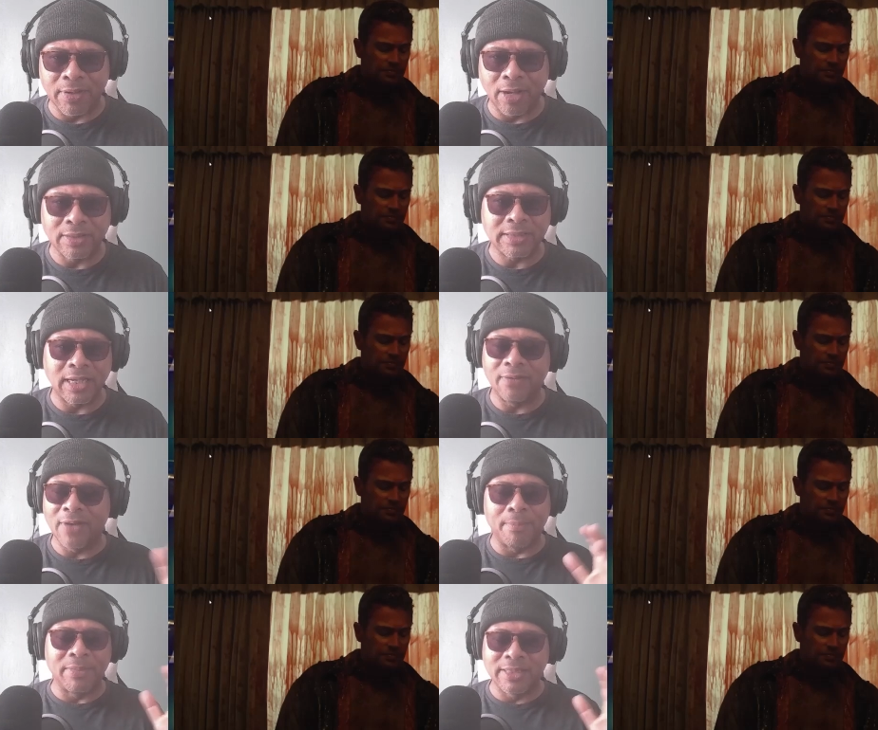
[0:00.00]
Speaker 1: all stuff,
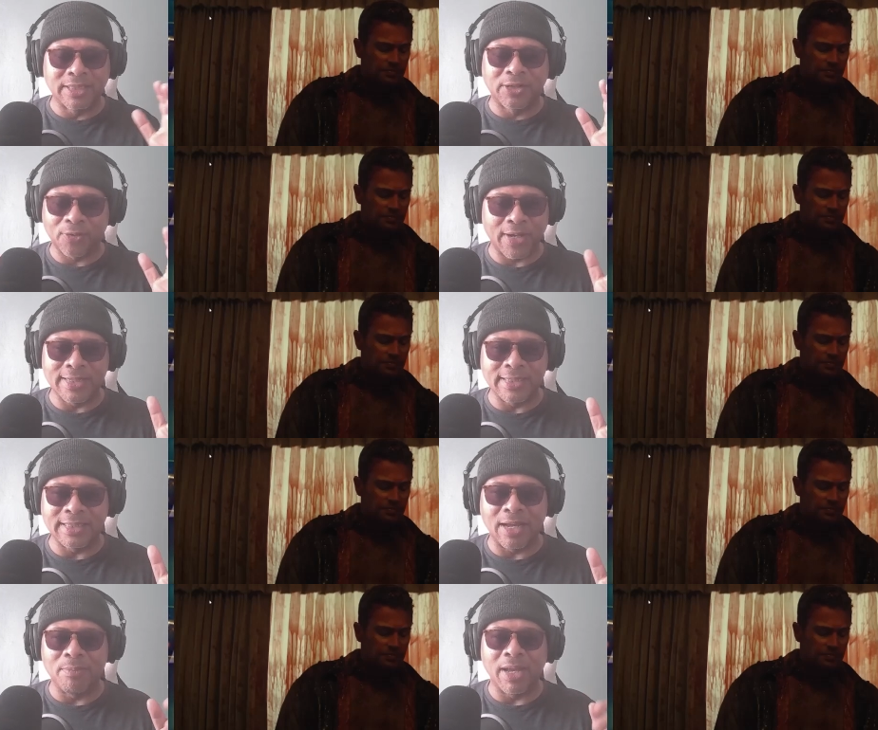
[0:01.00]
I mean, just crazy
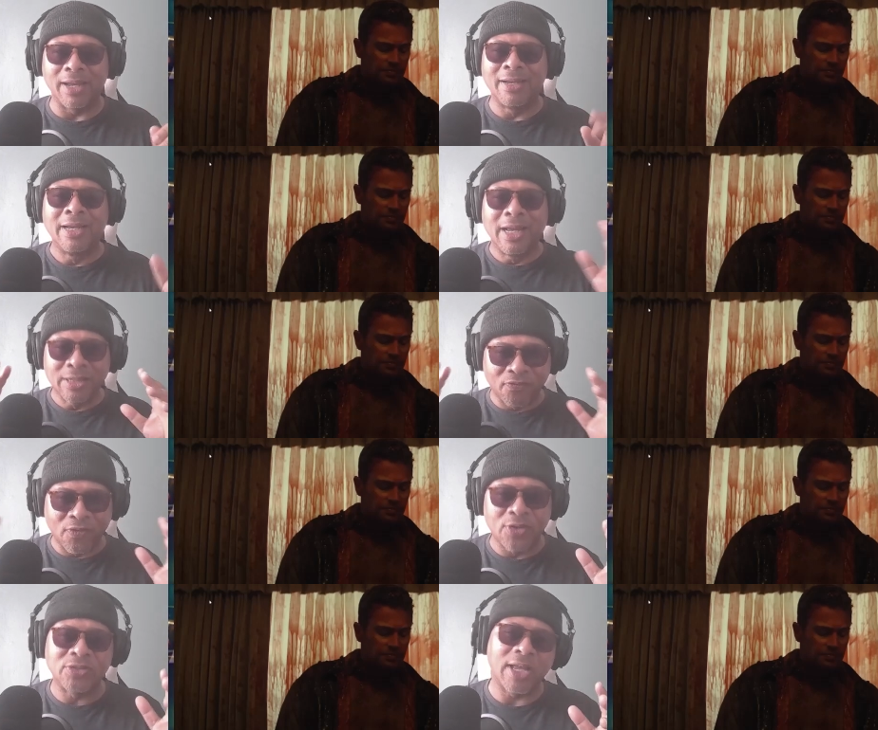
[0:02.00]
stuff, man. The
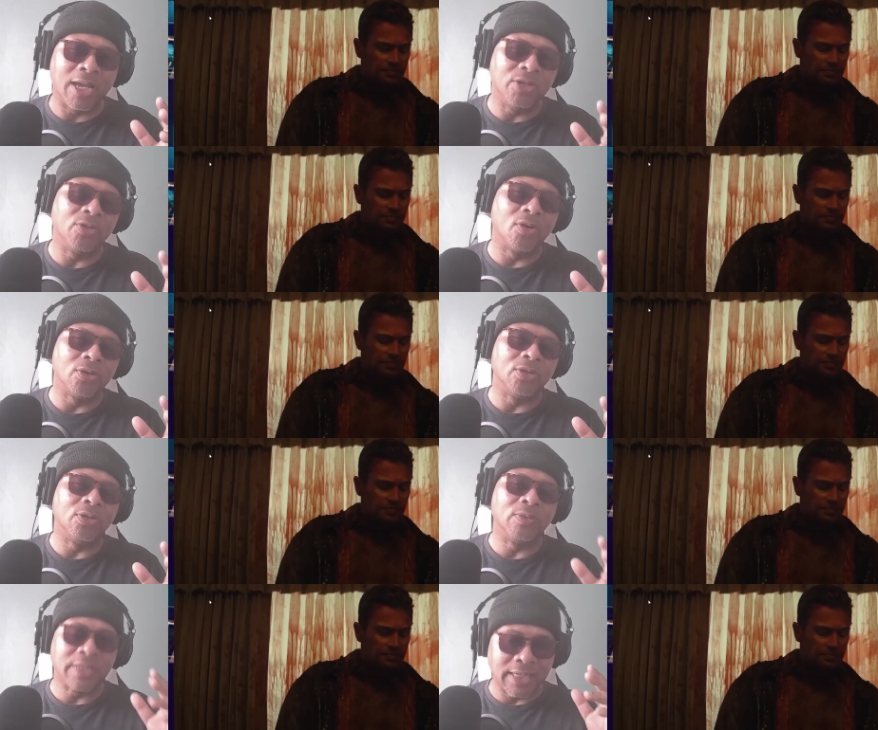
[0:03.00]
first thing you're going to
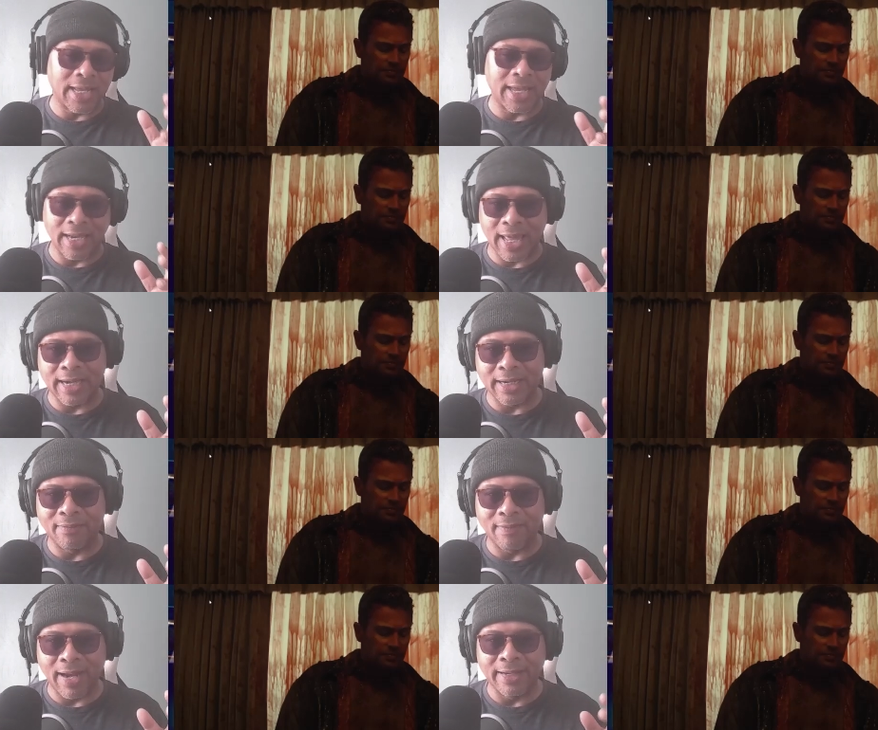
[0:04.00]
do is get the hell out of there,
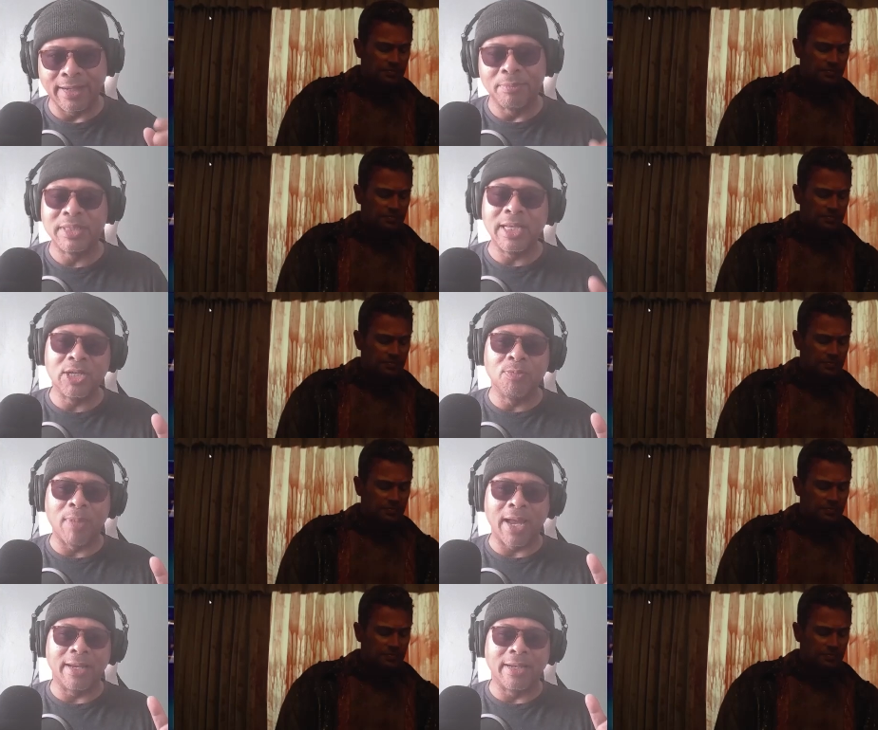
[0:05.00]
right? But then you
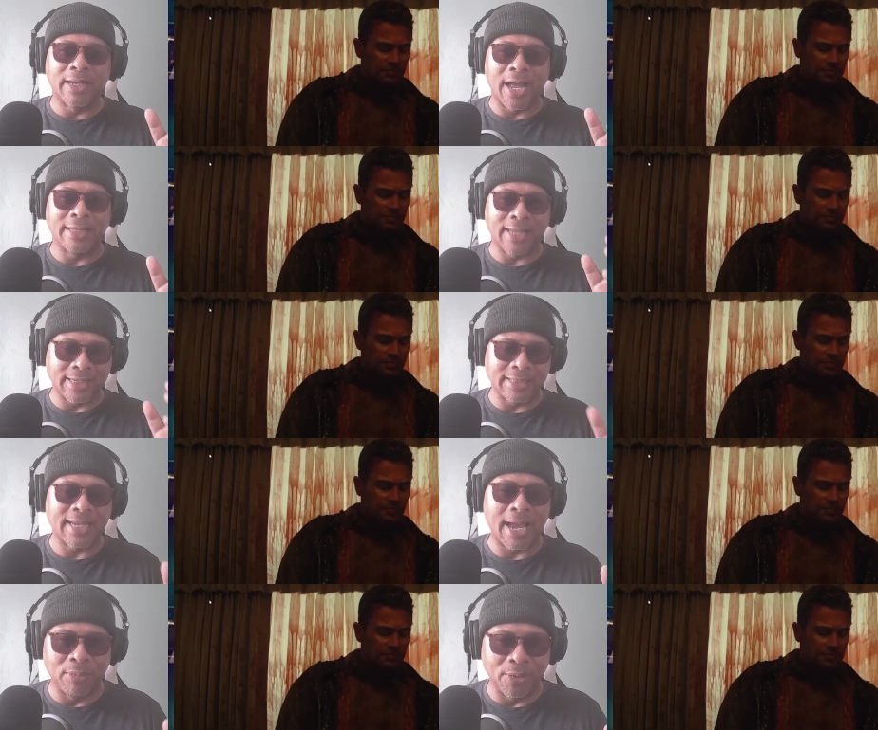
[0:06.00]
might contact the
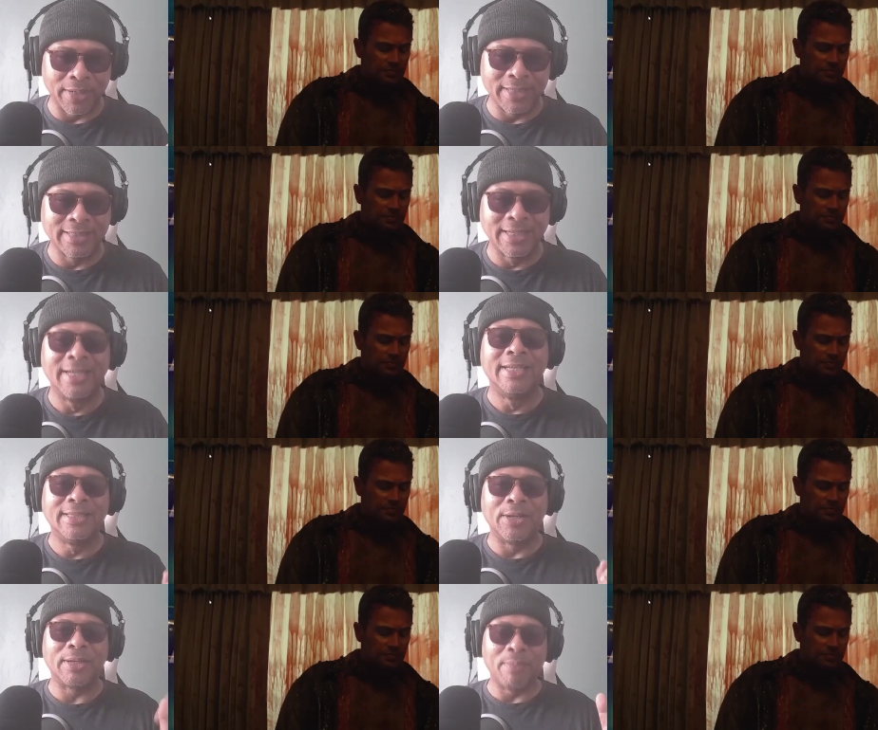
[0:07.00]
tabloids
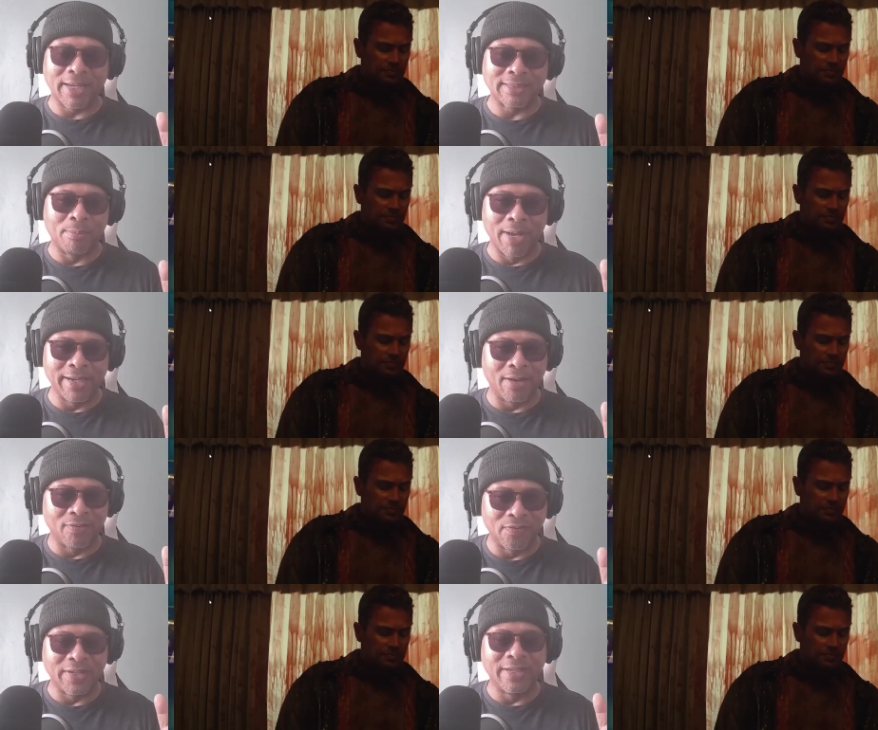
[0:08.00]
so you can make some money off
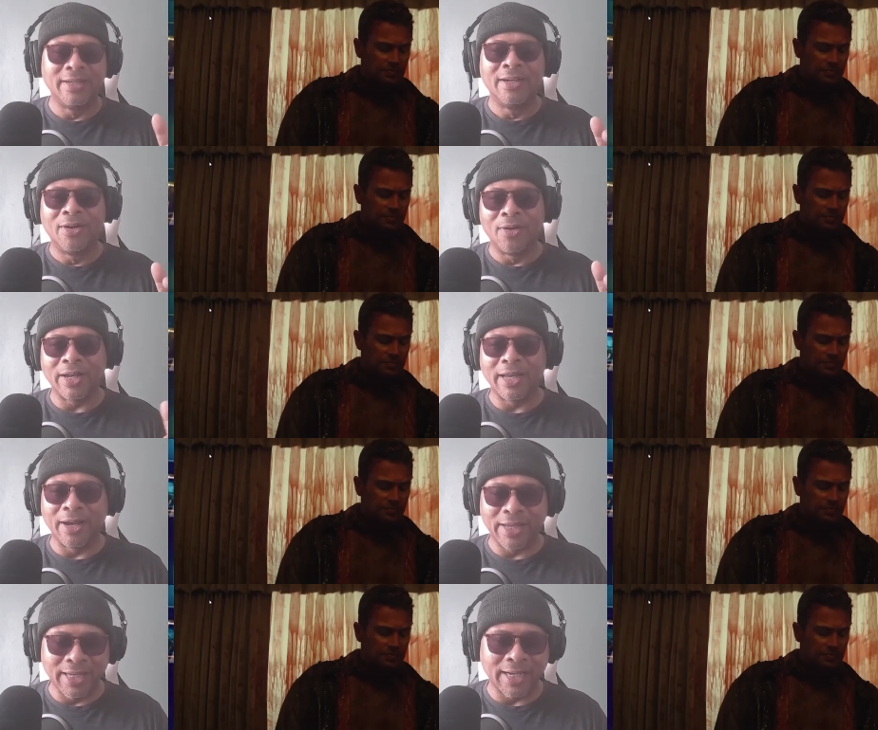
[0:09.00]
of it, or
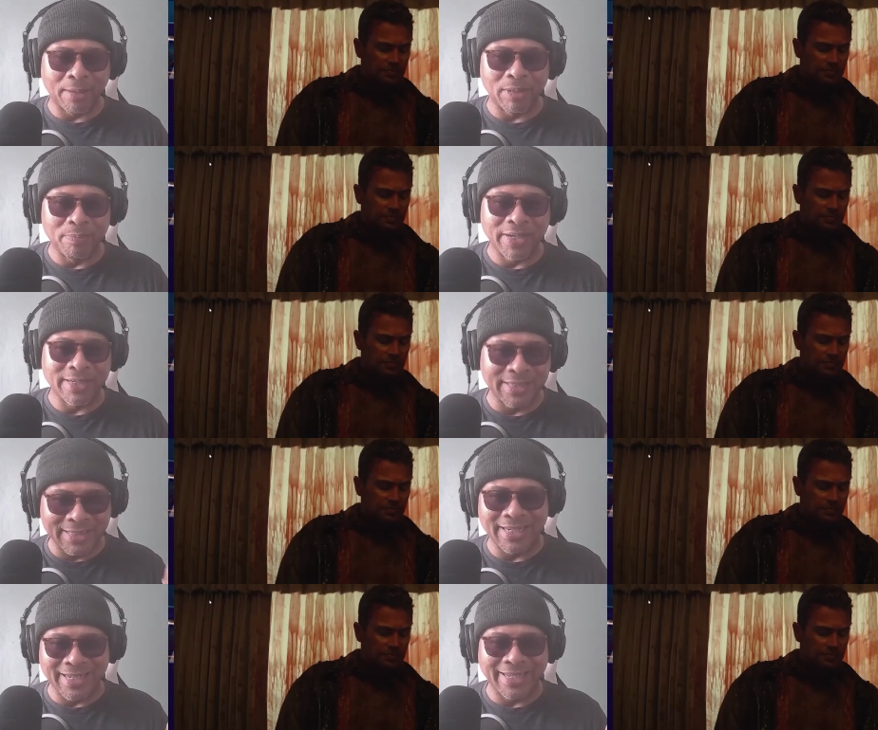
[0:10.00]
get a couple of pictures
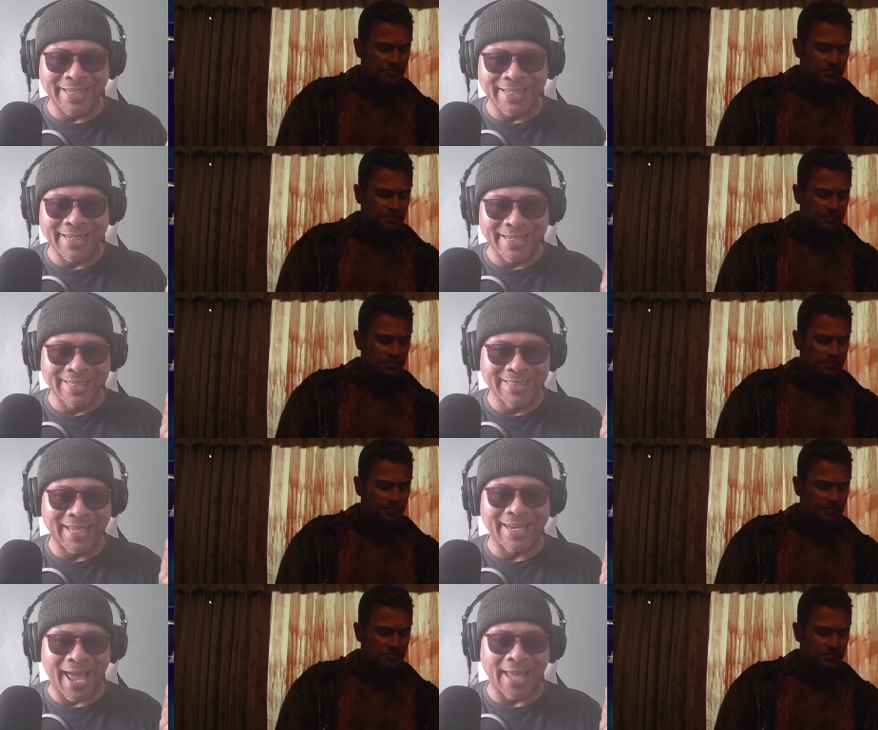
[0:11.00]
that they did
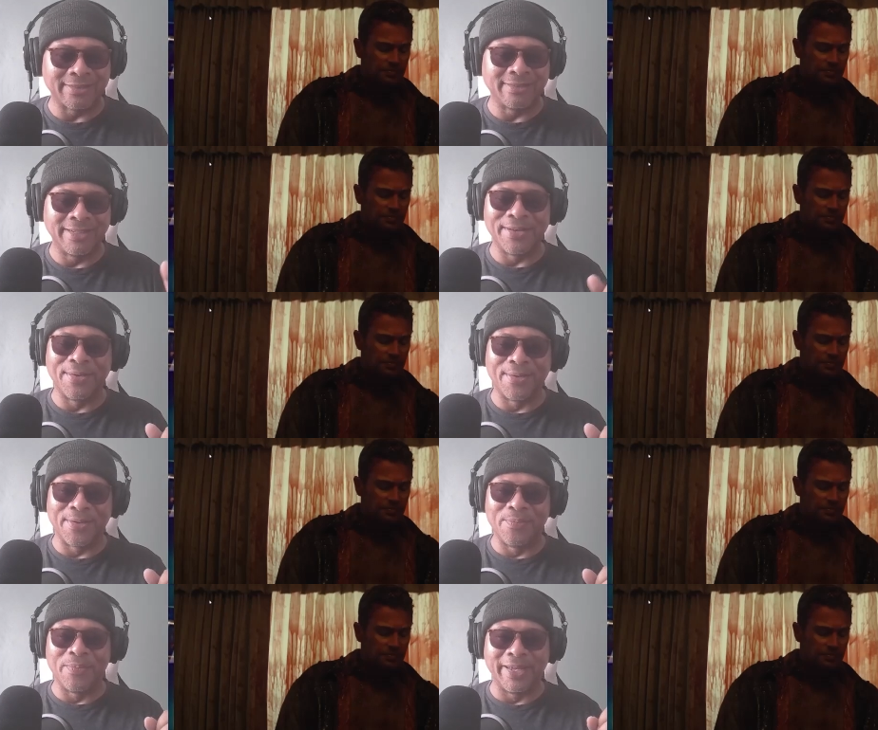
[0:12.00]
skedaddle, you know what
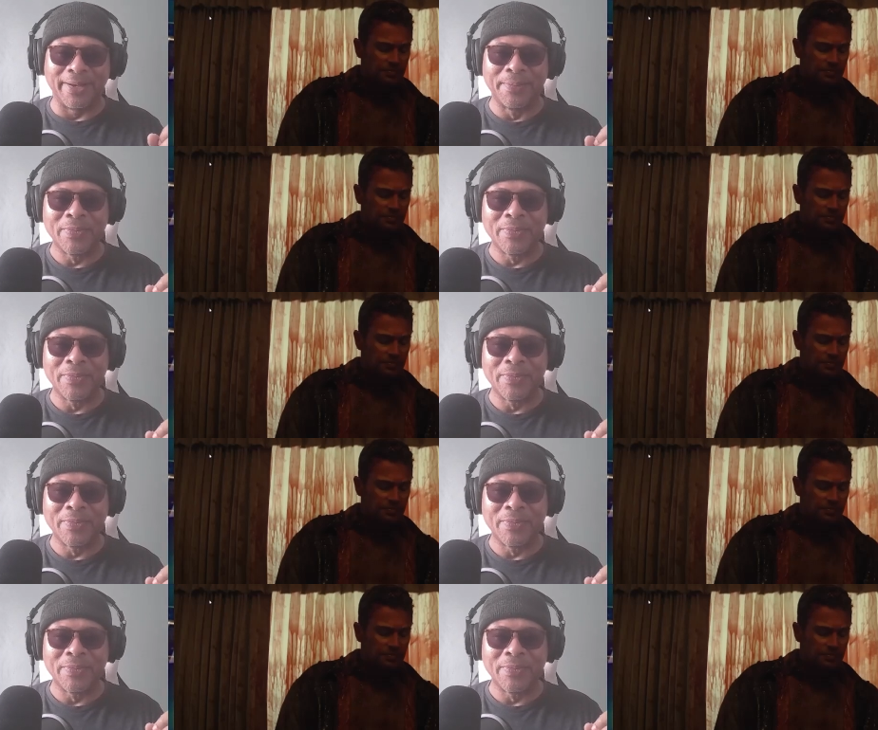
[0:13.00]
I mean?